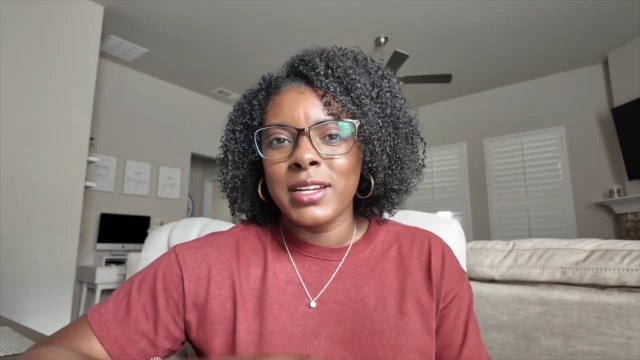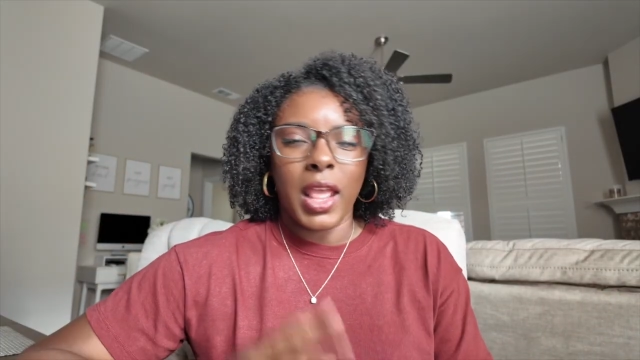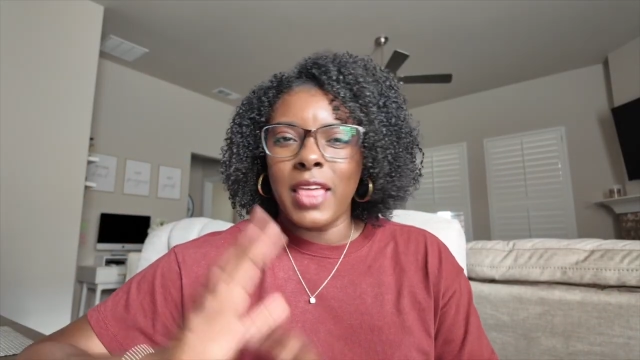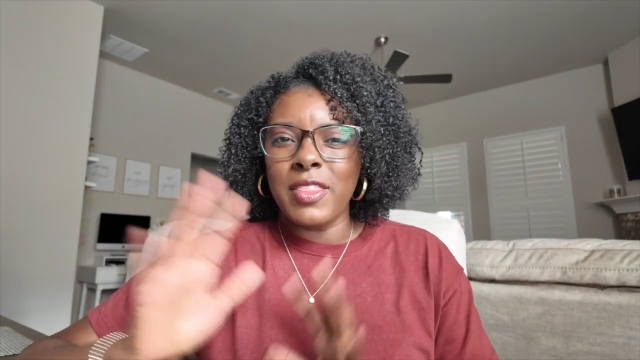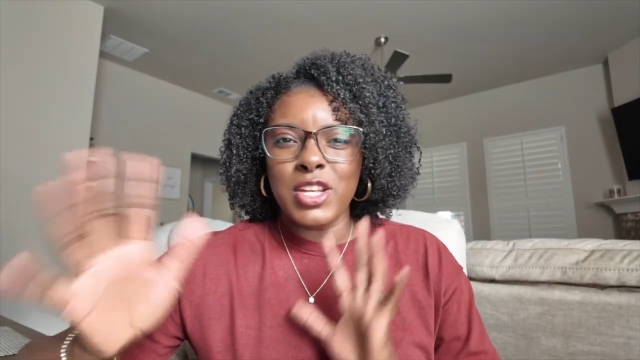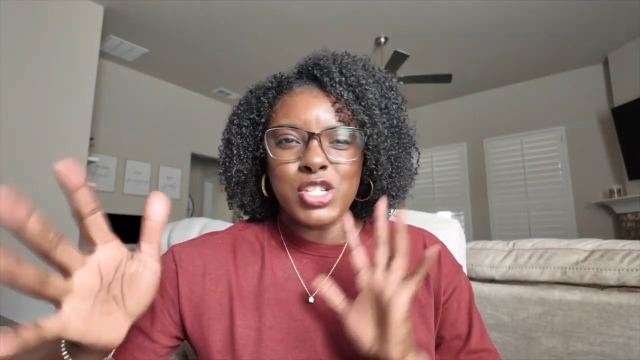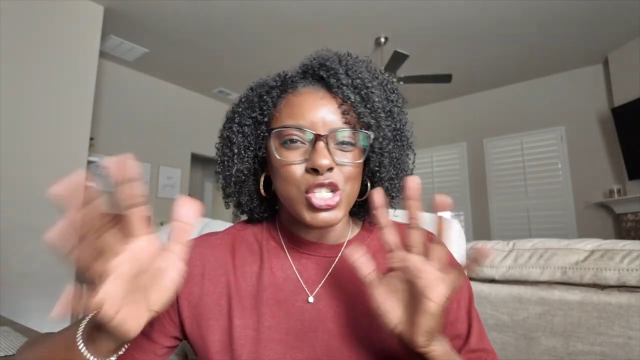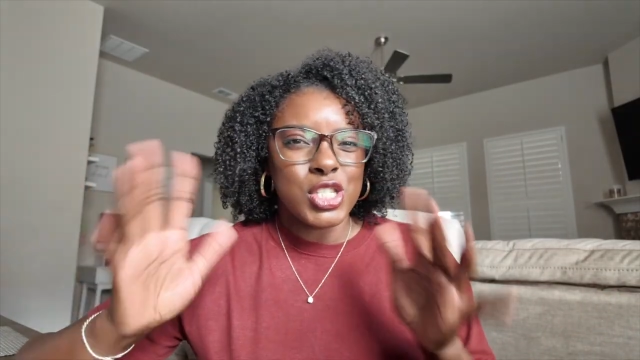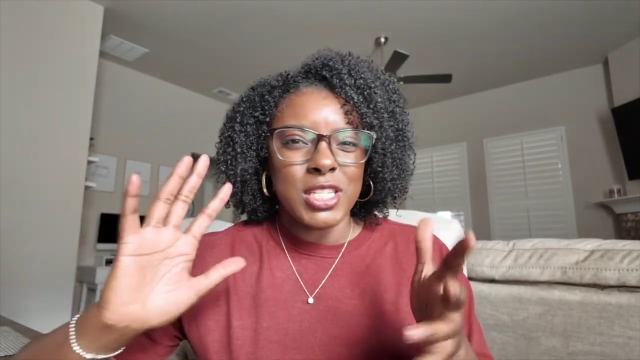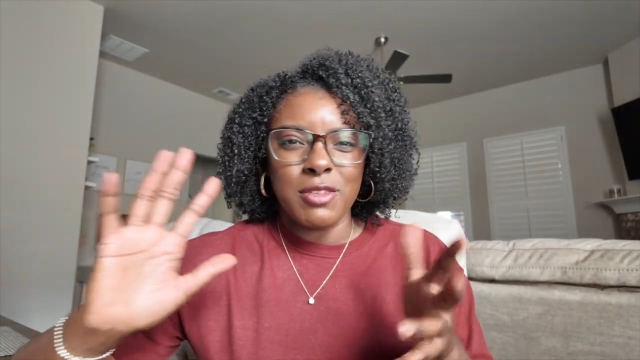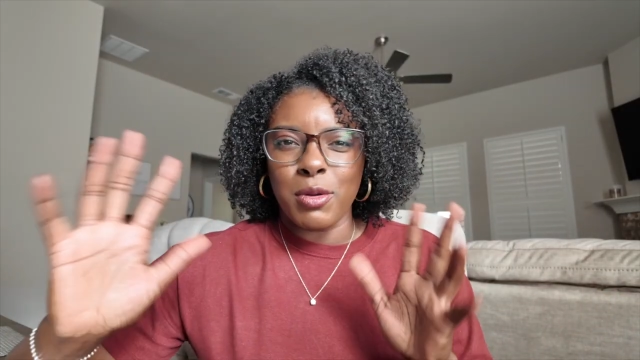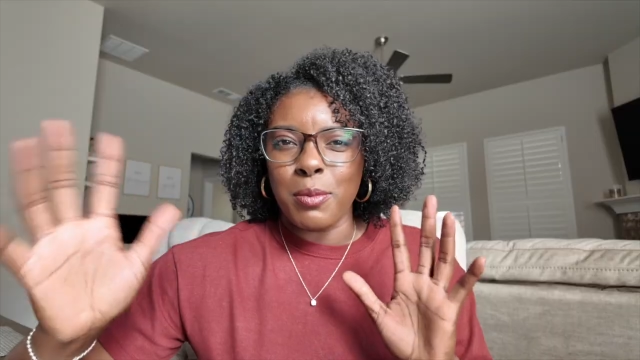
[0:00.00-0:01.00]
and then just
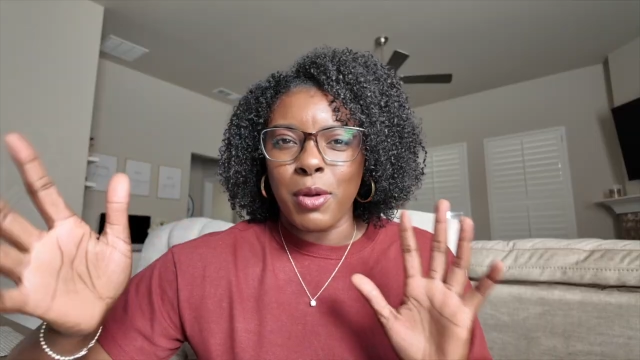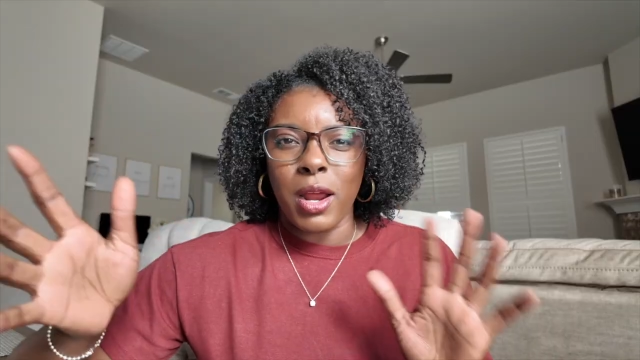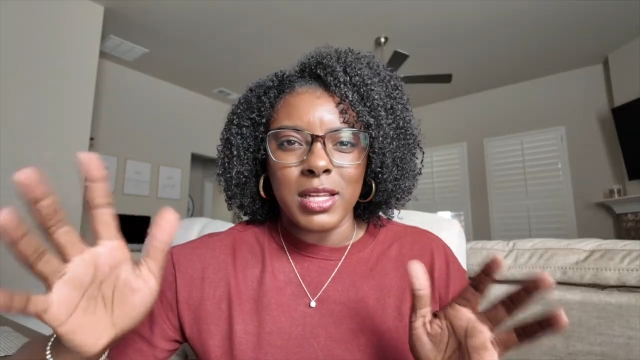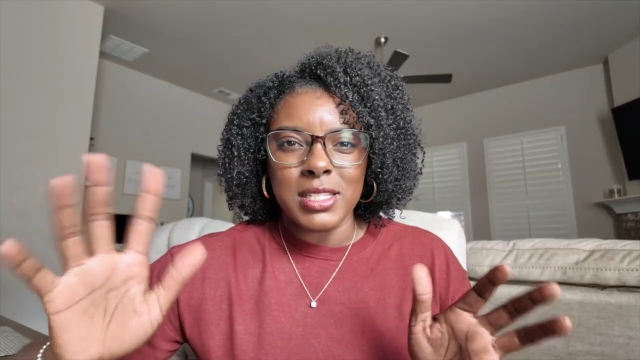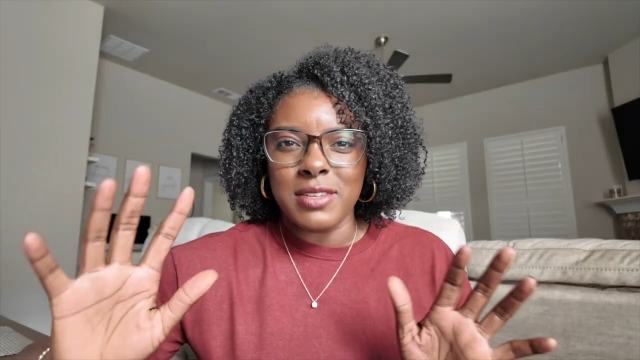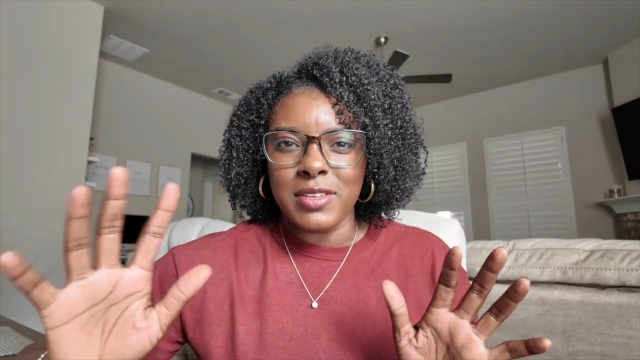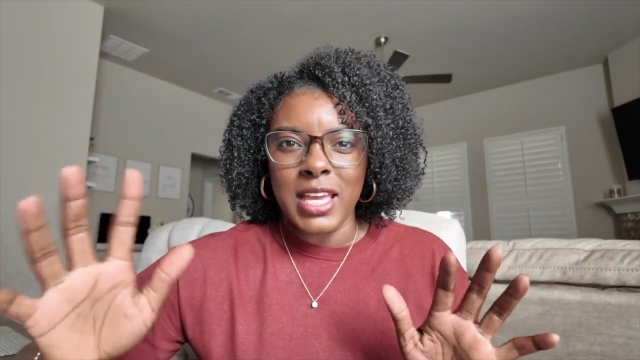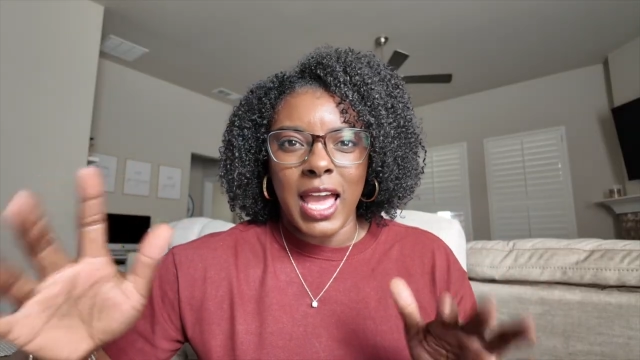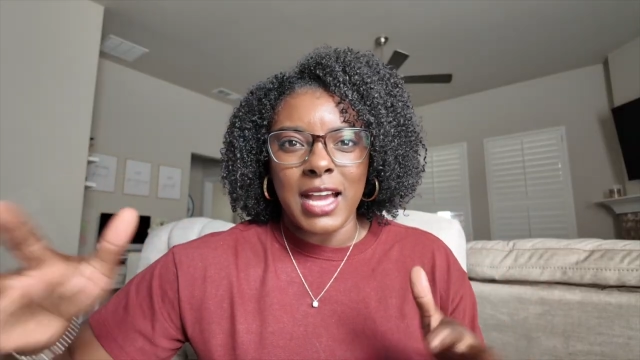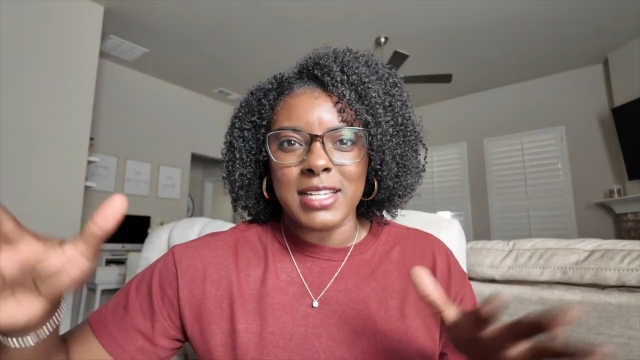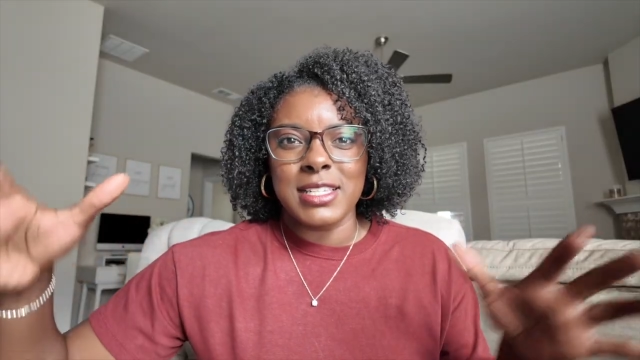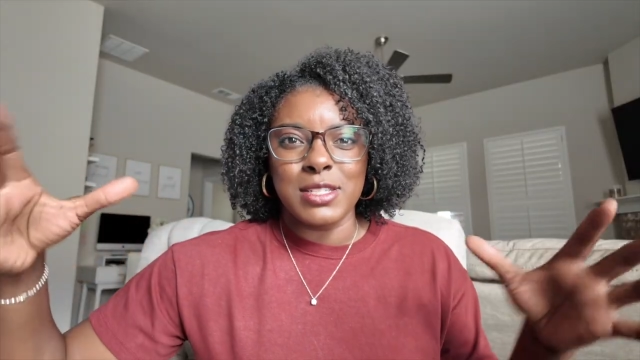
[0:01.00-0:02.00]
different productivity
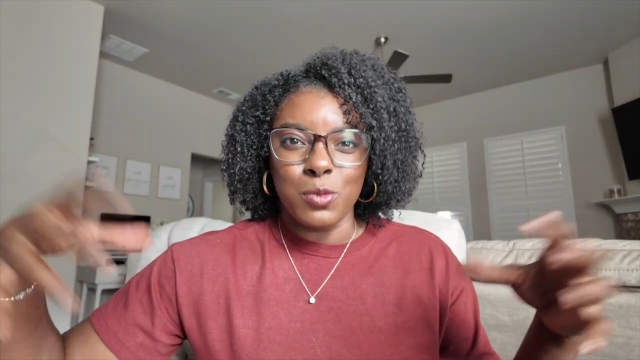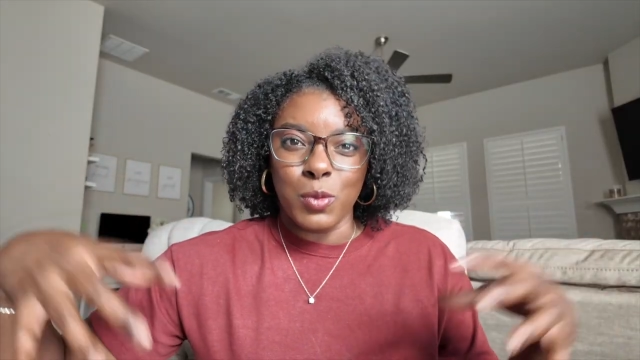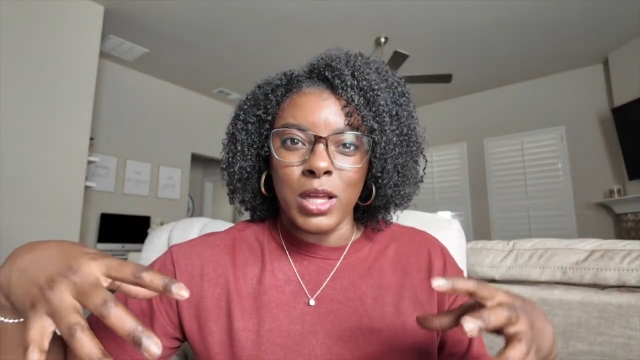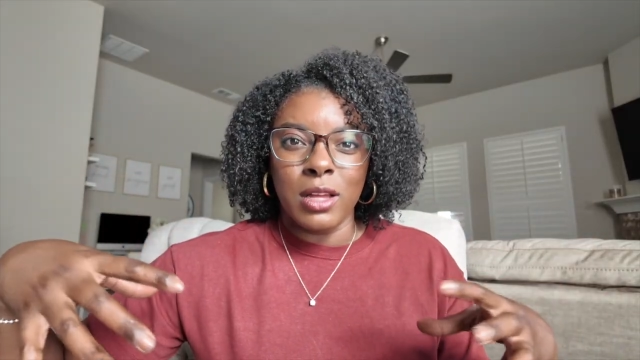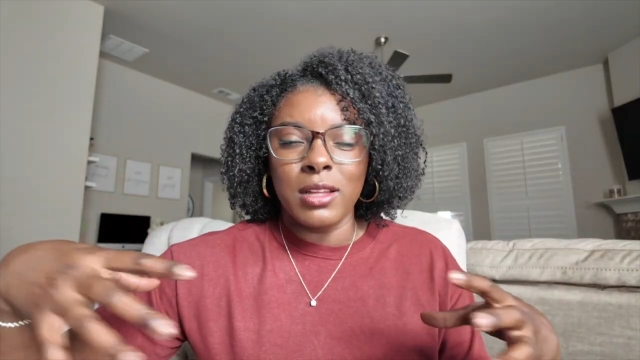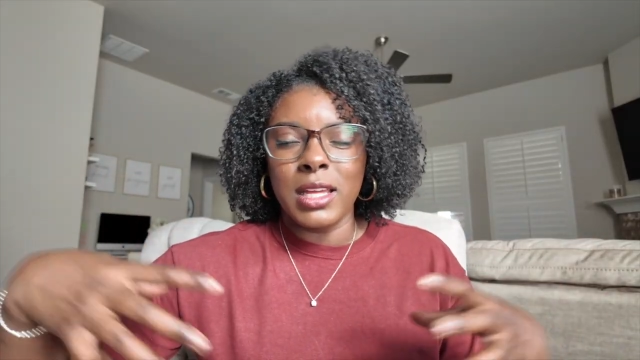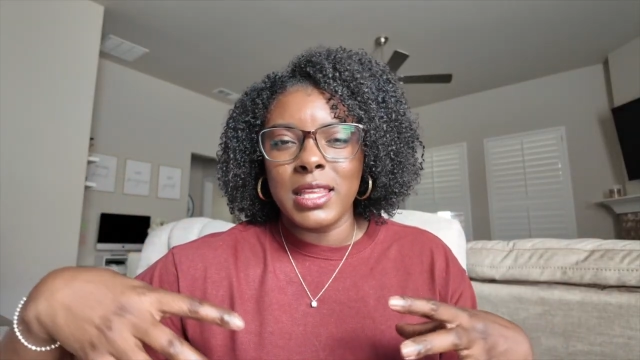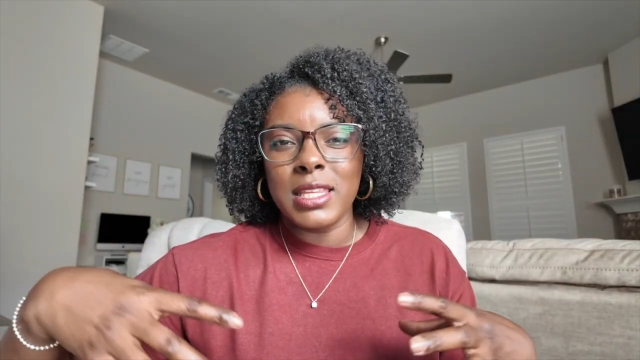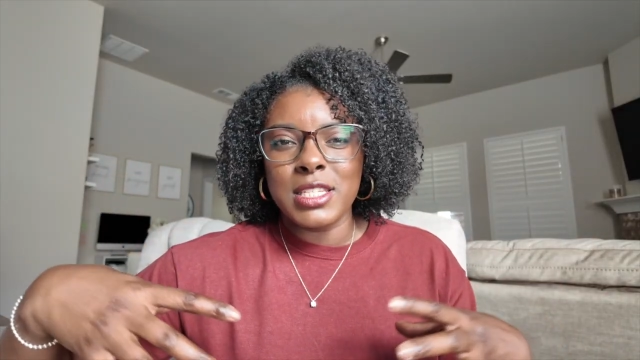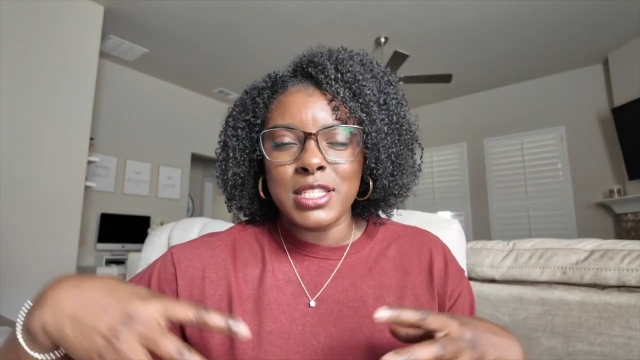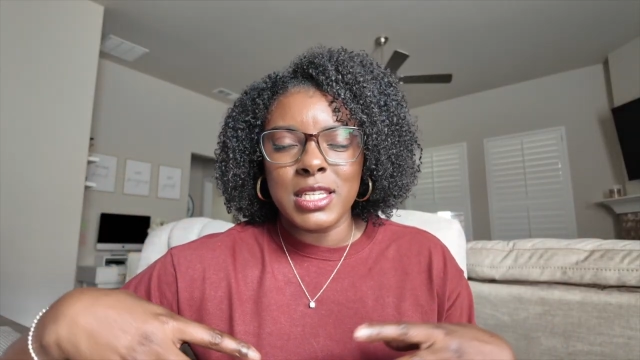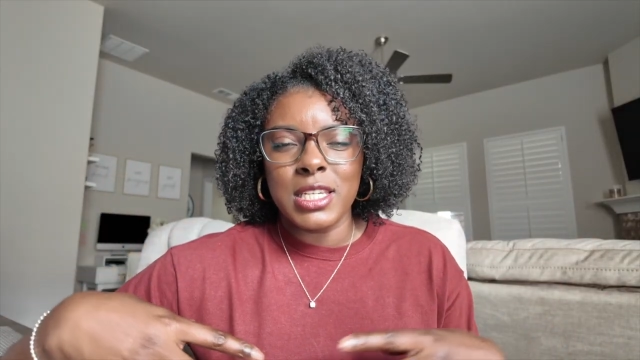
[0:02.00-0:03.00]
hacks as well in
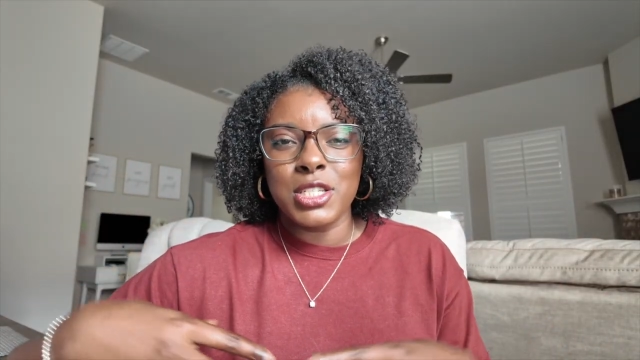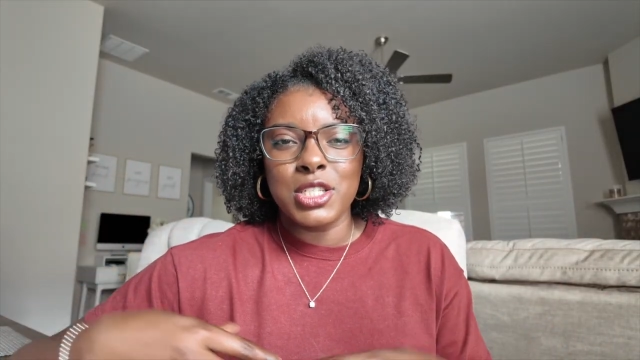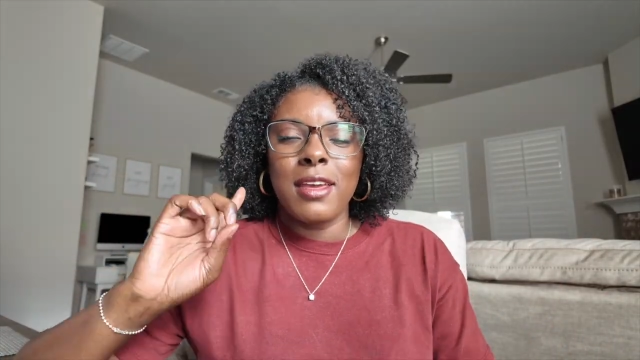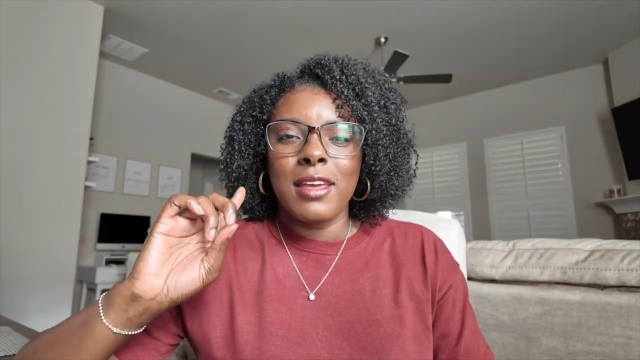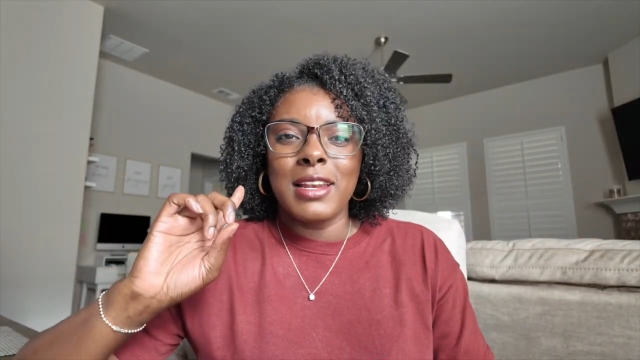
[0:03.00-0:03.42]
this niche.